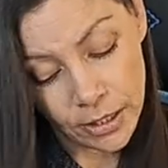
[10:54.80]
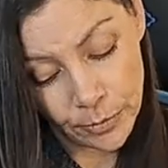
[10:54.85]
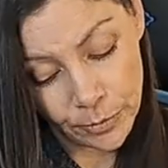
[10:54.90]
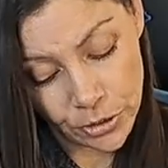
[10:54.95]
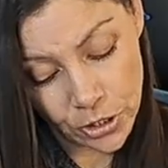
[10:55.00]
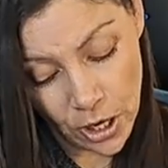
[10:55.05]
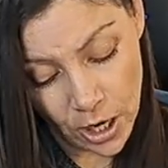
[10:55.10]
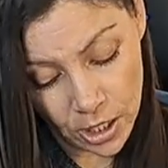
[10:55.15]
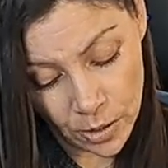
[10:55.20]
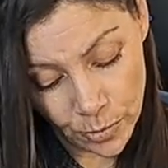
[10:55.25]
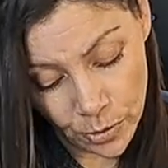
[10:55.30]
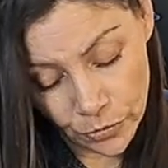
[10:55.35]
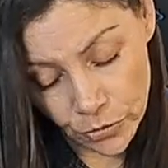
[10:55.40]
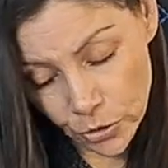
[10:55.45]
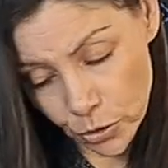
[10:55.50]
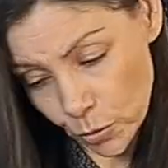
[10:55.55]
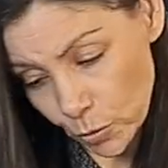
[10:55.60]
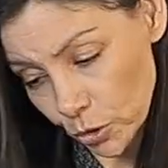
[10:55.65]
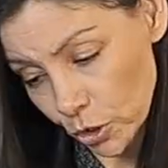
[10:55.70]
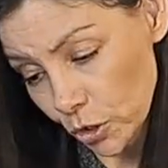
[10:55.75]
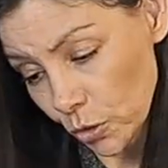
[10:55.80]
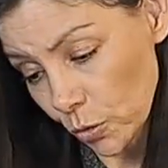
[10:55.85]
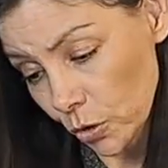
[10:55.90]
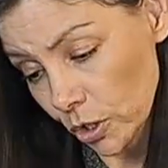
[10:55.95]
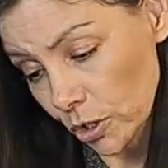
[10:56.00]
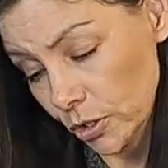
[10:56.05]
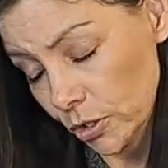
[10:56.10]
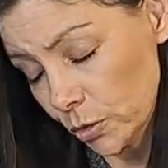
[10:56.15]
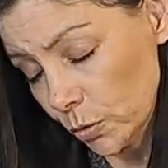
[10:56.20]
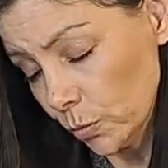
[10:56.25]
Let me talk about the Two of
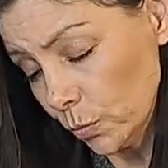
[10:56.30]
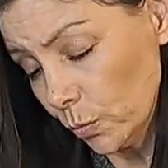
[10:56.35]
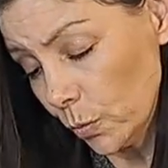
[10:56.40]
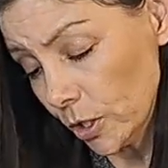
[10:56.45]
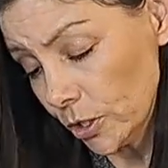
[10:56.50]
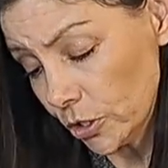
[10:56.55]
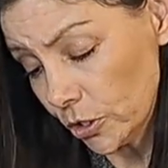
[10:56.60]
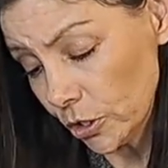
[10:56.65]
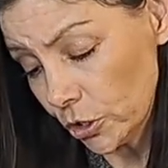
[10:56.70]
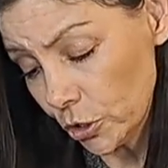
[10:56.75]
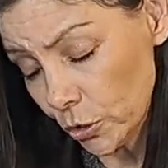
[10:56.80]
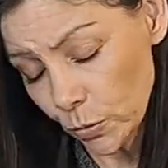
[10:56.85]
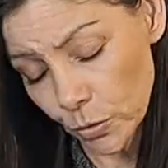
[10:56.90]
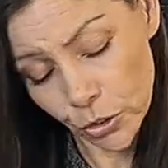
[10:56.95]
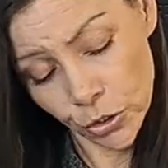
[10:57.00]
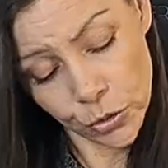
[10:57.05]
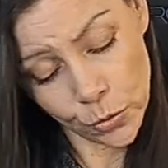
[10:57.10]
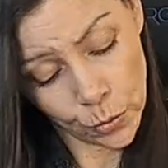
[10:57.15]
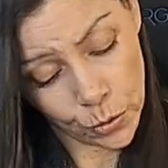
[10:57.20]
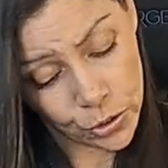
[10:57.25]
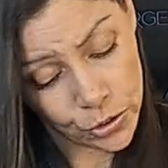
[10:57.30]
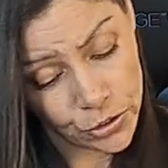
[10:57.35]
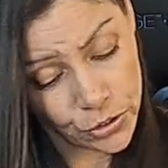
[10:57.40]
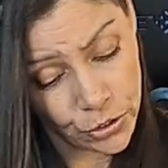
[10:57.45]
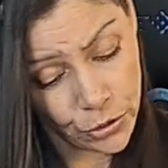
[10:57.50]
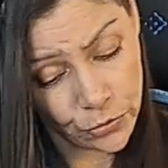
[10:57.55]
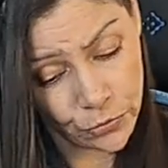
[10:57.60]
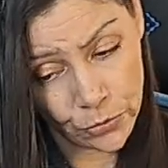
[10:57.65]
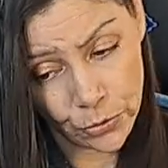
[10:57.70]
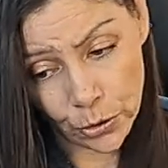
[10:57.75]
Swords. What's the Two of Swords
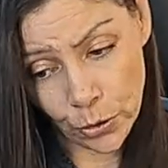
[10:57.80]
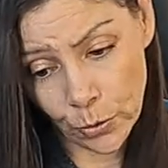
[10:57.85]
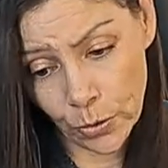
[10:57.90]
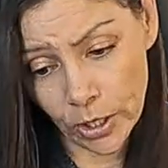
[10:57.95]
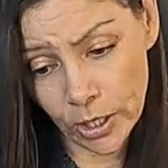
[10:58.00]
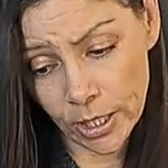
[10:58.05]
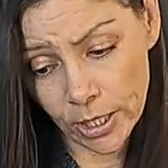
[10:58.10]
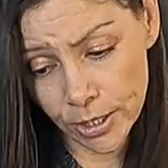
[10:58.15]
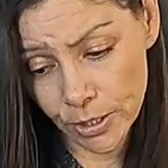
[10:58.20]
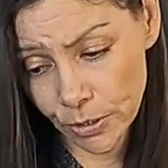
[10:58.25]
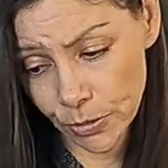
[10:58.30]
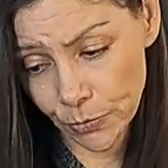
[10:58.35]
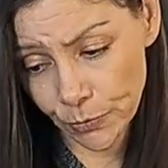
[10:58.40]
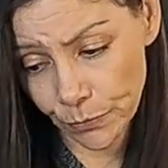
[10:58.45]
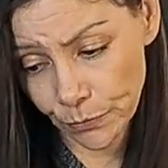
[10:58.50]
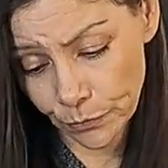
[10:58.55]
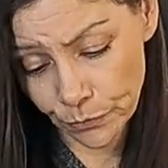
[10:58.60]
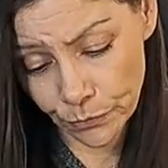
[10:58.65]
here for Aquarius?